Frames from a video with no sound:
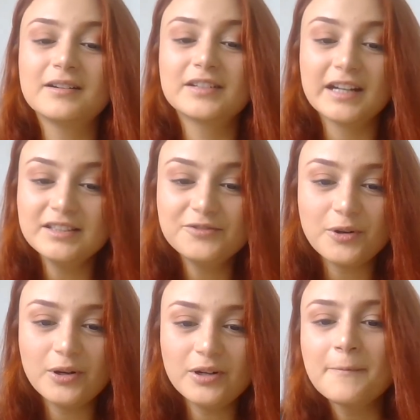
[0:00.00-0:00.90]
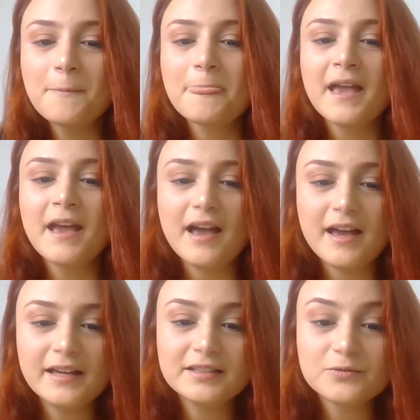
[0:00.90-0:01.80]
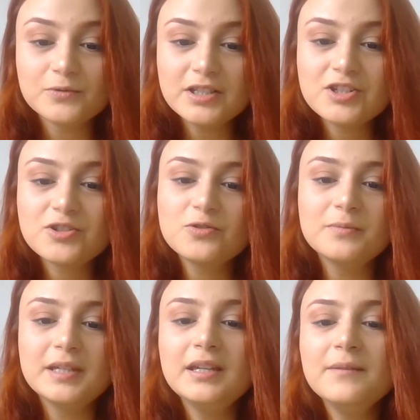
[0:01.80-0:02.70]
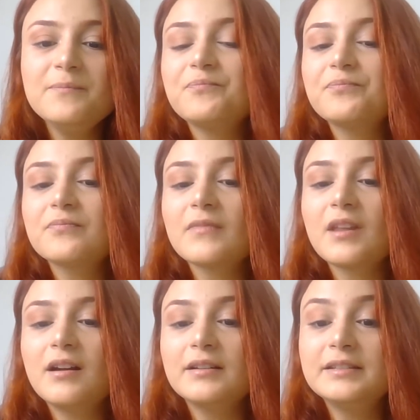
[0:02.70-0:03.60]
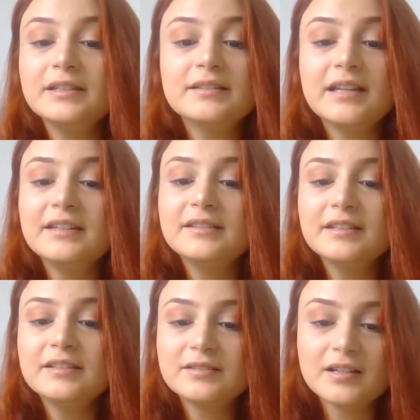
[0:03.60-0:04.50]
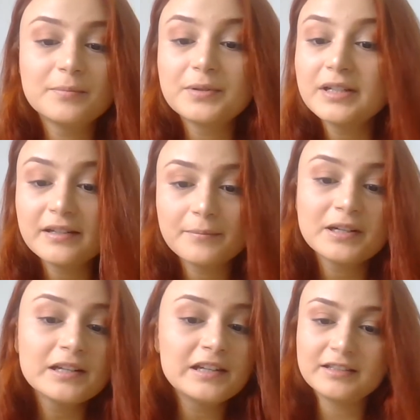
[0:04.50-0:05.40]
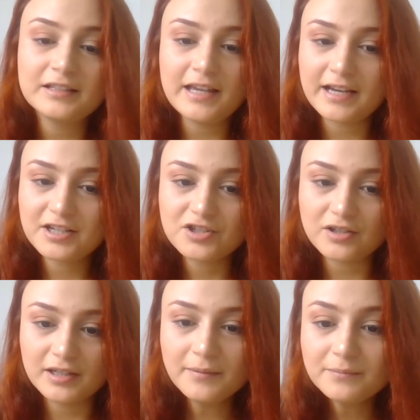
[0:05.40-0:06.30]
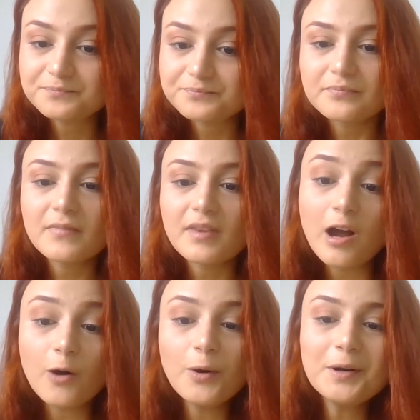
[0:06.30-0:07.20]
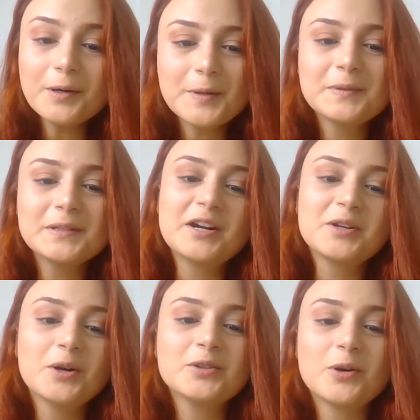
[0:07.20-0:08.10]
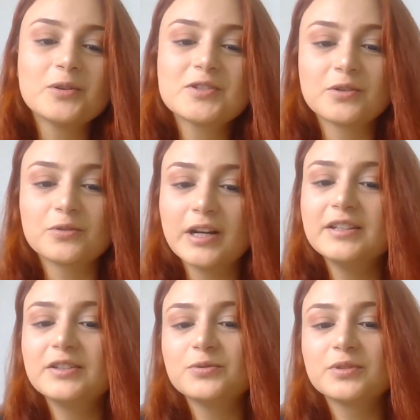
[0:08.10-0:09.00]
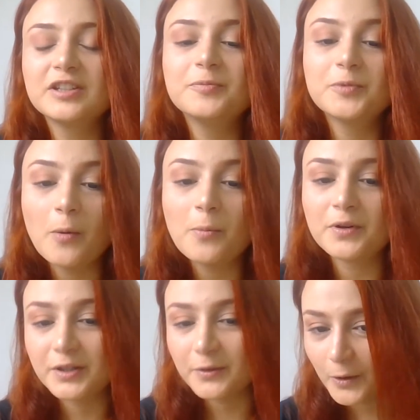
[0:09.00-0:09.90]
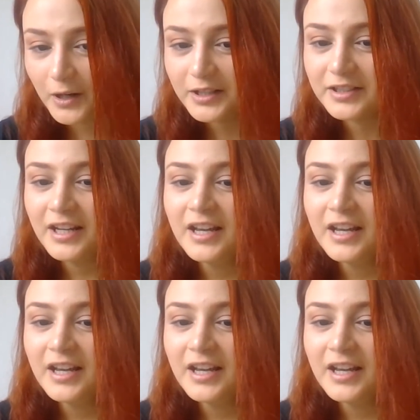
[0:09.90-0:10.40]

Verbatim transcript: ready for and which to me mm, they did brilliantly actually However, people are not also ready to give proper reward